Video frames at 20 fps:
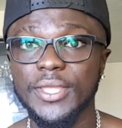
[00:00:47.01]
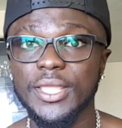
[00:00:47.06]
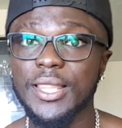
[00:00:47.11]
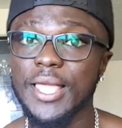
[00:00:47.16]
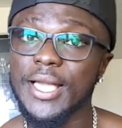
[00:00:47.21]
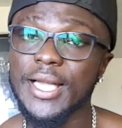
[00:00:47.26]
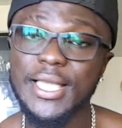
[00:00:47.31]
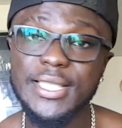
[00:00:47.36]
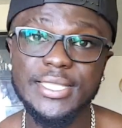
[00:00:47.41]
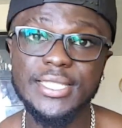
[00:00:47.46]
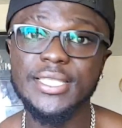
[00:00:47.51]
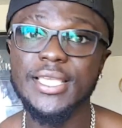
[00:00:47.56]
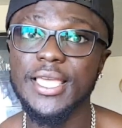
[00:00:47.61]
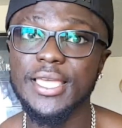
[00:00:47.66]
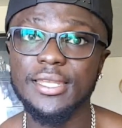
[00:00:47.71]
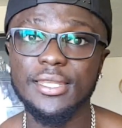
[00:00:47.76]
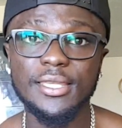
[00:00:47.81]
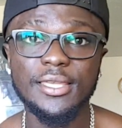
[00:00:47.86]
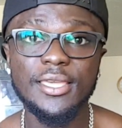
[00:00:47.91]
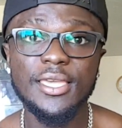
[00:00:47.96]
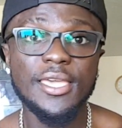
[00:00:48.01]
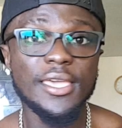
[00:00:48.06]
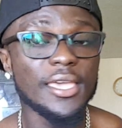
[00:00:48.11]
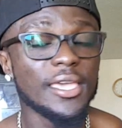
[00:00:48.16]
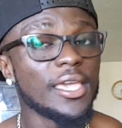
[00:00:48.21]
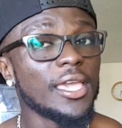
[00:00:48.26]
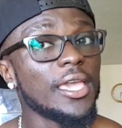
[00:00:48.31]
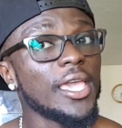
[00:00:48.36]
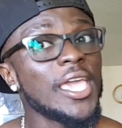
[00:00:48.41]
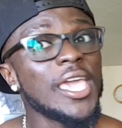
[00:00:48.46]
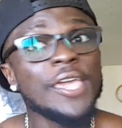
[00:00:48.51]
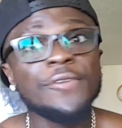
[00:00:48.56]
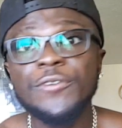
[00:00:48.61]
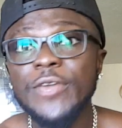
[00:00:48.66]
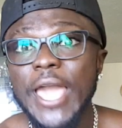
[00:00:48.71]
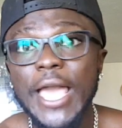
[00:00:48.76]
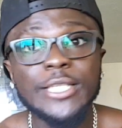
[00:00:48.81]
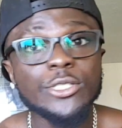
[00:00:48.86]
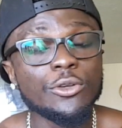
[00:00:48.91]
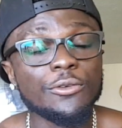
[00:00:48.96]
Like I said, if you
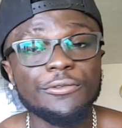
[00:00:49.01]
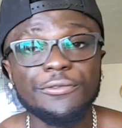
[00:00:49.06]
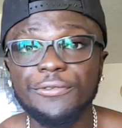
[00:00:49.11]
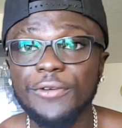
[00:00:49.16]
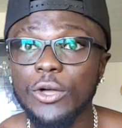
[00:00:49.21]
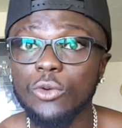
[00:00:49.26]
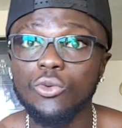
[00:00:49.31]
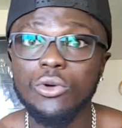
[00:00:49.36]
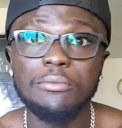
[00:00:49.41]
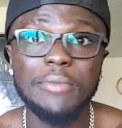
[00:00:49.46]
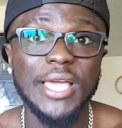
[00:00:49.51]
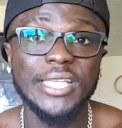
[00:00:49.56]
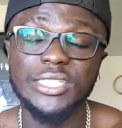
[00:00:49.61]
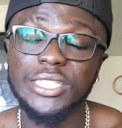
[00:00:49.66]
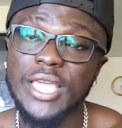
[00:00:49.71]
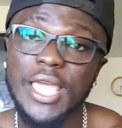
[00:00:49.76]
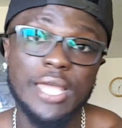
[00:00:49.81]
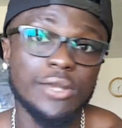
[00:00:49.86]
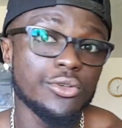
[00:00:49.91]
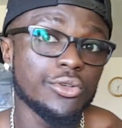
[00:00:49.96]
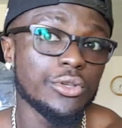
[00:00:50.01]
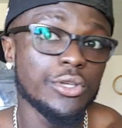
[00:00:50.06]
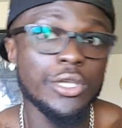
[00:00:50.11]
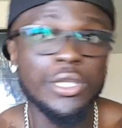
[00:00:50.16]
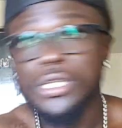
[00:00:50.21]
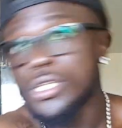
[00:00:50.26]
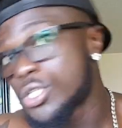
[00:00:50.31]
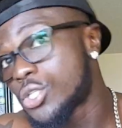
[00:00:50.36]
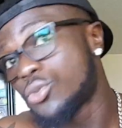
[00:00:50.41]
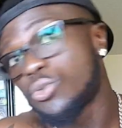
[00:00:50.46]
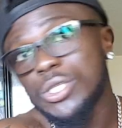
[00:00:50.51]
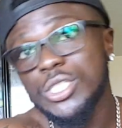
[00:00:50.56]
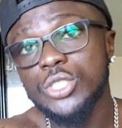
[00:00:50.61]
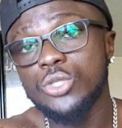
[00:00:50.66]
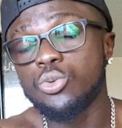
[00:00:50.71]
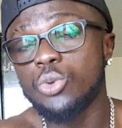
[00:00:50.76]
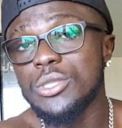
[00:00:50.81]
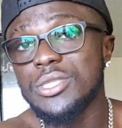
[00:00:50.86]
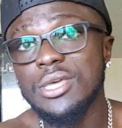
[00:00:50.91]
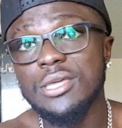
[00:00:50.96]
guys don't fuck with my channel, switch
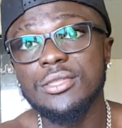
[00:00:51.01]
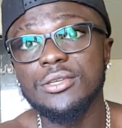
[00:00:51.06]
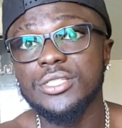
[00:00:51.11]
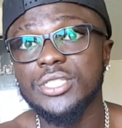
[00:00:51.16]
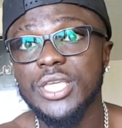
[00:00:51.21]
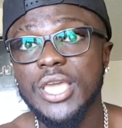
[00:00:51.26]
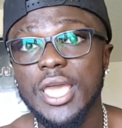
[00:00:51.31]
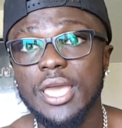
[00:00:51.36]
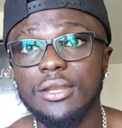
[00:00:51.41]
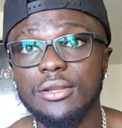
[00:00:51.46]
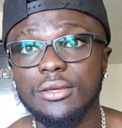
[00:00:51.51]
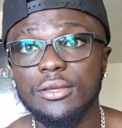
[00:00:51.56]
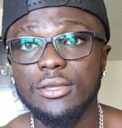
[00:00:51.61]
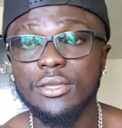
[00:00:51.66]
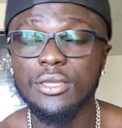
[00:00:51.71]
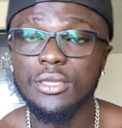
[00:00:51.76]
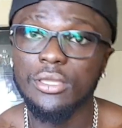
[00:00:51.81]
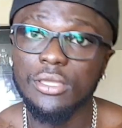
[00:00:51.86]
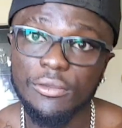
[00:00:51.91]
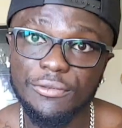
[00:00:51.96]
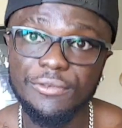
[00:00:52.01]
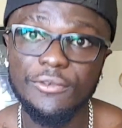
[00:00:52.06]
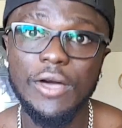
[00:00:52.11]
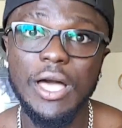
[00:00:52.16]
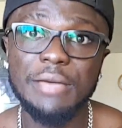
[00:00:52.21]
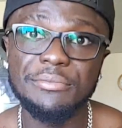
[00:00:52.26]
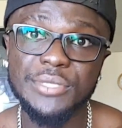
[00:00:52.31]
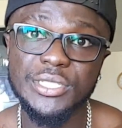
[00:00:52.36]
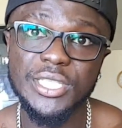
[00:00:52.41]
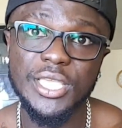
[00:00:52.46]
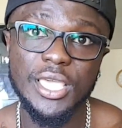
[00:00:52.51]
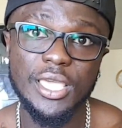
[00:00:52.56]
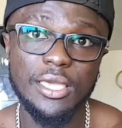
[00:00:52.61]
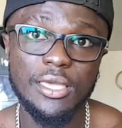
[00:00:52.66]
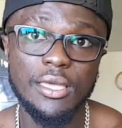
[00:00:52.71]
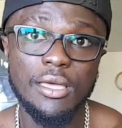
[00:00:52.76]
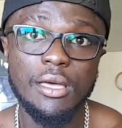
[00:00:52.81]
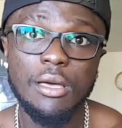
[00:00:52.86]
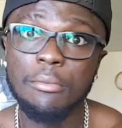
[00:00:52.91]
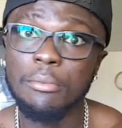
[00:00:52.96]
to another channel. You feel what I'm saying?
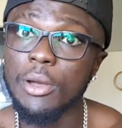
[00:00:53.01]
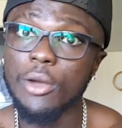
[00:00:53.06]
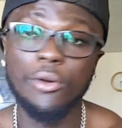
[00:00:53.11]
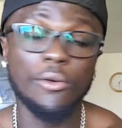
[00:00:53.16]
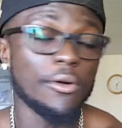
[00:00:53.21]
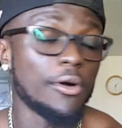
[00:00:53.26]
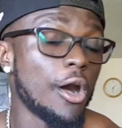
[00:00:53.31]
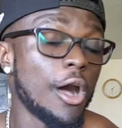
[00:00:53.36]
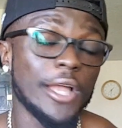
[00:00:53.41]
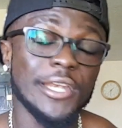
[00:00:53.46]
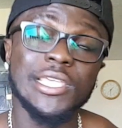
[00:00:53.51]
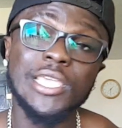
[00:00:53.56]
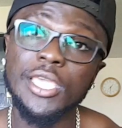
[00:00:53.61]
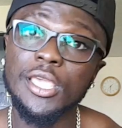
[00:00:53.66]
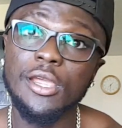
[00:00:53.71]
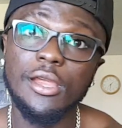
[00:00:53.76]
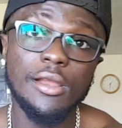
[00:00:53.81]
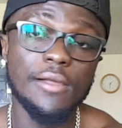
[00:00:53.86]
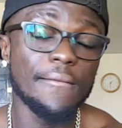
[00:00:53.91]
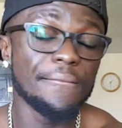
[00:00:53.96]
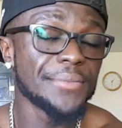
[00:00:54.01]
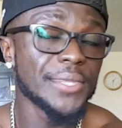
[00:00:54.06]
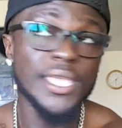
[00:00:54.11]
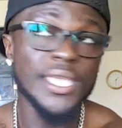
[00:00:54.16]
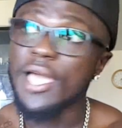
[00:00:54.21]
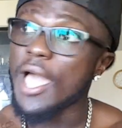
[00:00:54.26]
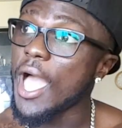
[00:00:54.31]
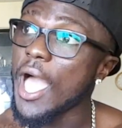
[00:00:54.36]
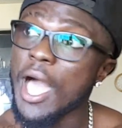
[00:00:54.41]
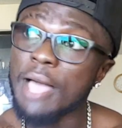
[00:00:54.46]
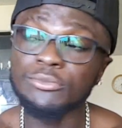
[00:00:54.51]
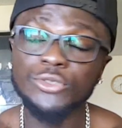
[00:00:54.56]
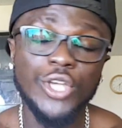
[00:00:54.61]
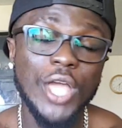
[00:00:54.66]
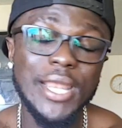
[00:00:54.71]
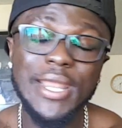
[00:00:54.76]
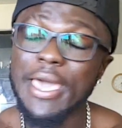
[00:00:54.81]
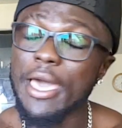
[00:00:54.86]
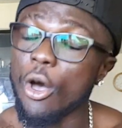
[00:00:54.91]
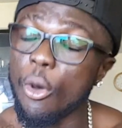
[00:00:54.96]
Well, on here, I'm
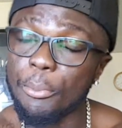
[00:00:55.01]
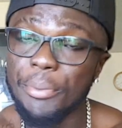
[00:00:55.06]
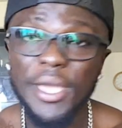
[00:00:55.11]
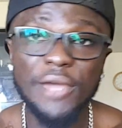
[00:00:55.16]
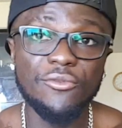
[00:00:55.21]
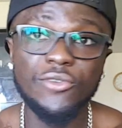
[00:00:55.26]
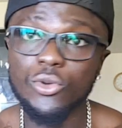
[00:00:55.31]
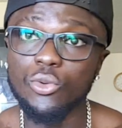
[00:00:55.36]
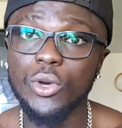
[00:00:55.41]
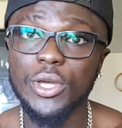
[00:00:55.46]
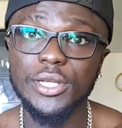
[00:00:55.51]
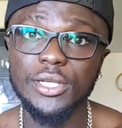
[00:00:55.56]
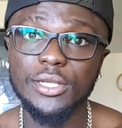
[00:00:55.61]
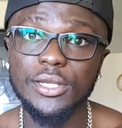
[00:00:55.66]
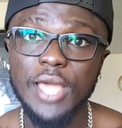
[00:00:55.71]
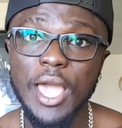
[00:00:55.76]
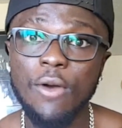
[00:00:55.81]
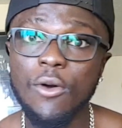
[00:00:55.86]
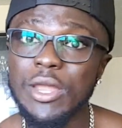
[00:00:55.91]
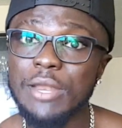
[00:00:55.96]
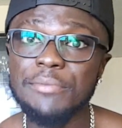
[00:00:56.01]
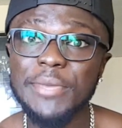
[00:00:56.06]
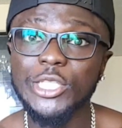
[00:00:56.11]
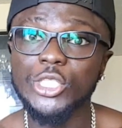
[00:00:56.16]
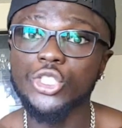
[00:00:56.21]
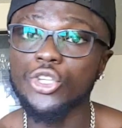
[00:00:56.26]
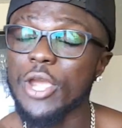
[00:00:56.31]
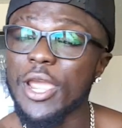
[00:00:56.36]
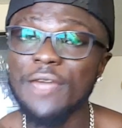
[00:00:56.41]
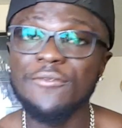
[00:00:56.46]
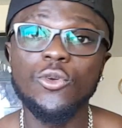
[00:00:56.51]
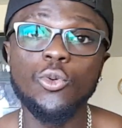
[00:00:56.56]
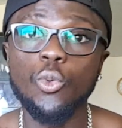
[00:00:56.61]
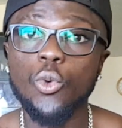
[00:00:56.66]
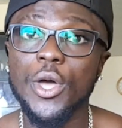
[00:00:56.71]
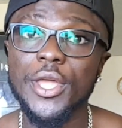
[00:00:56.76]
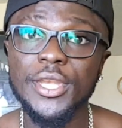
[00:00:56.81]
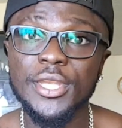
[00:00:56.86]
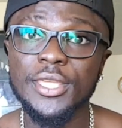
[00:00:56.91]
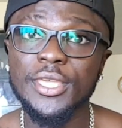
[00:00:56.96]
trying to help everyone. I wanna make sure
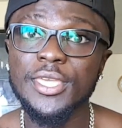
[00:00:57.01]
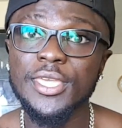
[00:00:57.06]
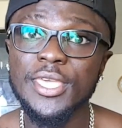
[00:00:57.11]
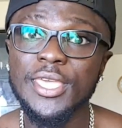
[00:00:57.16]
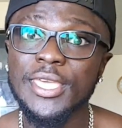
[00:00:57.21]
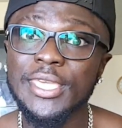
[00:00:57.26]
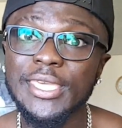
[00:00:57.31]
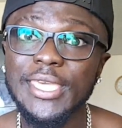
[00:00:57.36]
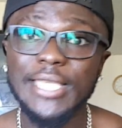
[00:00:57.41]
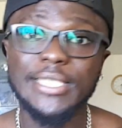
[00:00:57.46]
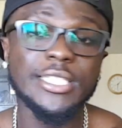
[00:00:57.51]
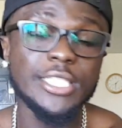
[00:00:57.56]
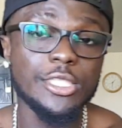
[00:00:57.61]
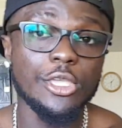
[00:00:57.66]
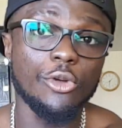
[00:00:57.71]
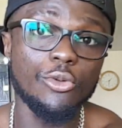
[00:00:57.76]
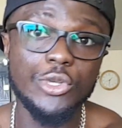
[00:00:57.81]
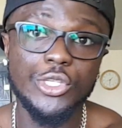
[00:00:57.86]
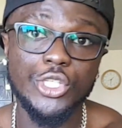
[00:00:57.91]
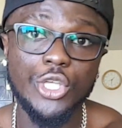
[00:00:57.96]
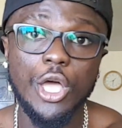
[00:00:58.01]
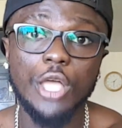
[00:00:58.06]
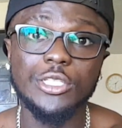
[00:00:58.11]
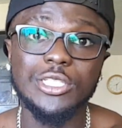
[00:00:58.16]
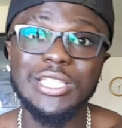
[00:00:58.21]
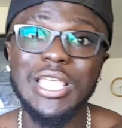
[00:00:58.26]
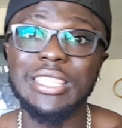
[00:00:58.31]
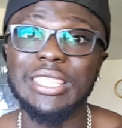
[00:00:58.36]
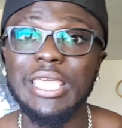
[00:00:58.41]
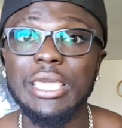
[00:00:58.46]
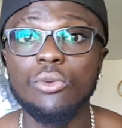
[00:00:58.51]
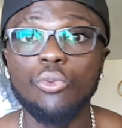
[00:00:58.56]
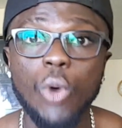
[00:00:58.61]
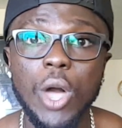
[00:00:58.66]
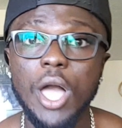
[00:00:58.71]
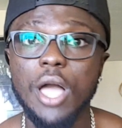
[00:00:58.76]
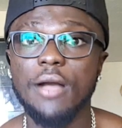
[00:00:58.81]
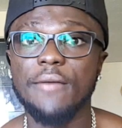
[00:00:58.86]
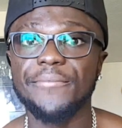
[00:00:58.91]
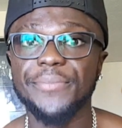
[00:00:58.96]
everyone gets the results that they
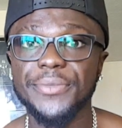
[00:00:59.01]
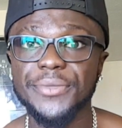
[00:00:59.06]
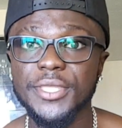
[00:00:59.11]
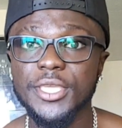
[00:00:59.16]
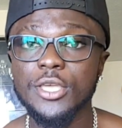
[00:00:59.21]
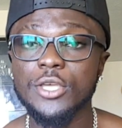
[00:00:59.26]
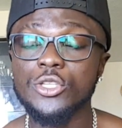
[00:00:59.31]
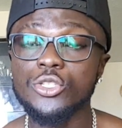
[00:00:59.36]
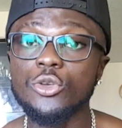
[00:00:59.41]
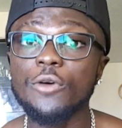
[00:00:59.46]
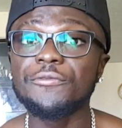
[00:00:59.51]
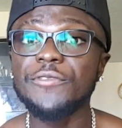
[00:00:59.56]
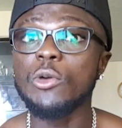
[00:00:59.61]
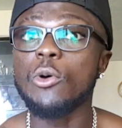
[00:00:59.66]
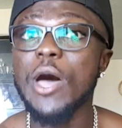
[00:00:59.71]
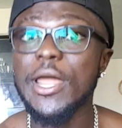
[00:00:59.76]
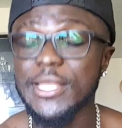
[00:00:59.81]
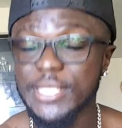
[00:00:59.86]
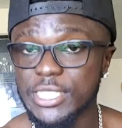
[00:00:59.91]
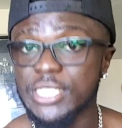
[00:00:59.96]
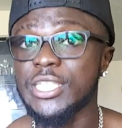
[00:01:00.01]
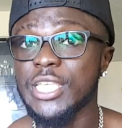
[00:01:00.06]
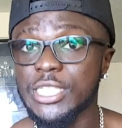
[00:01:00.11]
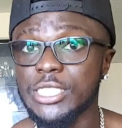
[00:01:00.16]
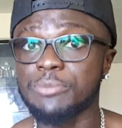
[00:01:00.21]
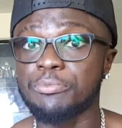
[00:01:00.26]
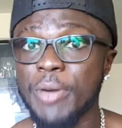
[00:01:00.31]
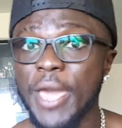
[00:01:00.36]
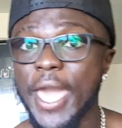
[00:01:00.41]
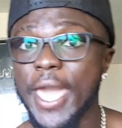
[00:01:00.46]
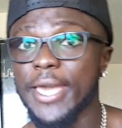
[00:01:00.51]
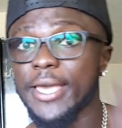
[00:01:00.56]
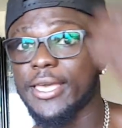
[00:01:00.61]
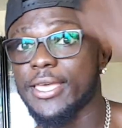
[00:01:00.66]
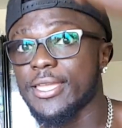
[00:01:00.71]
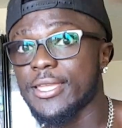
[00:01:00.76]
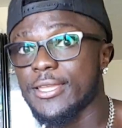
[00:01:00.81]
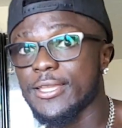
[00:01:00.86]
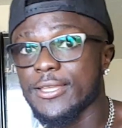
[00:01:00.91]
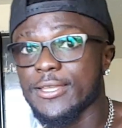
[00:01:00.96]
want. So if they want a six pack,
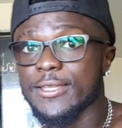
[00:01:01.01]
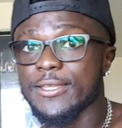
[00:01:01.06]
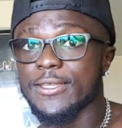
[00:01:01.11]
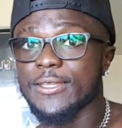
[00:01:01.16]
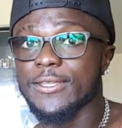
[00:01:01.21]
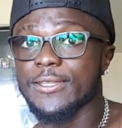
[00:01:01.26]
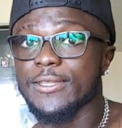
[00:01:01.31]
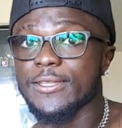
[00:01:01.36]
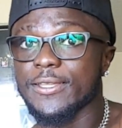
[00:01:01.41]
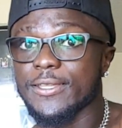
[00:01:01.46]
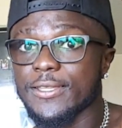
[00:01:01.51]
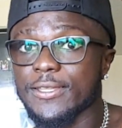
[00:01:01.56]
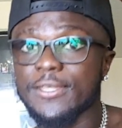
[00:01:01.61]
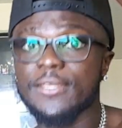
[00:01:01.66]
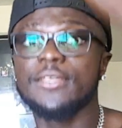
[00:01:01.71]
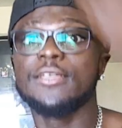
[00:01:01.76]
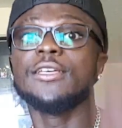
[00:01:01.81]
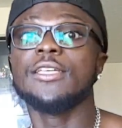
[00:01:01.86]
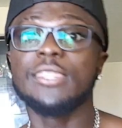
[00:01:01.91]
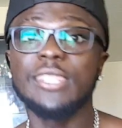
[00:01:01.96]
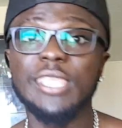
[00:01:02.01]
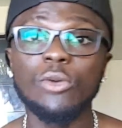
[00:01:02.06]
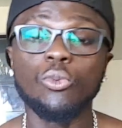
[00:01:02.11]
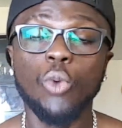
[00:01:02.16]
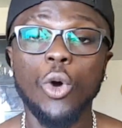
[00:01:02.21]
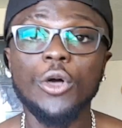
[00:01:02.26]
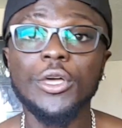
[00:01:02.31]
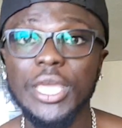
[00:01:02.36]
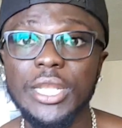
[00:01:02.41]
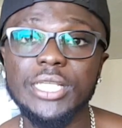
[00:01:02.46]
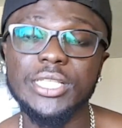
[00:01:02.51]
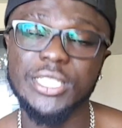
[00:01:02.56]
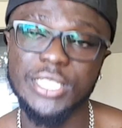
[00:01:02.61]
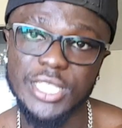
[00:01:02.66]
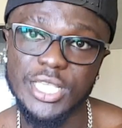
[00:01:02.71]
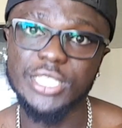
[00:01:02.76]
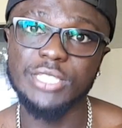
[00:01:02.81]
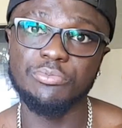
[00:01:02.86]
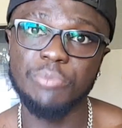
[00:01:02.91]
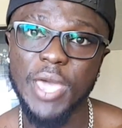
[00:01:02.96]
they will get a
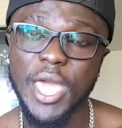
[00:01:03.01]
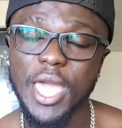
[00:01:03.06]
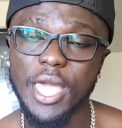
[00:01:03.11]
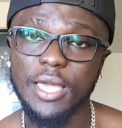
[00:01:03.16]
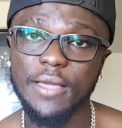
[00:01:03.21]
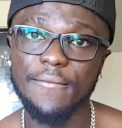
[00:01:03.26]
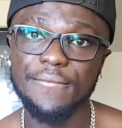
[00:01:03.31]
six pack.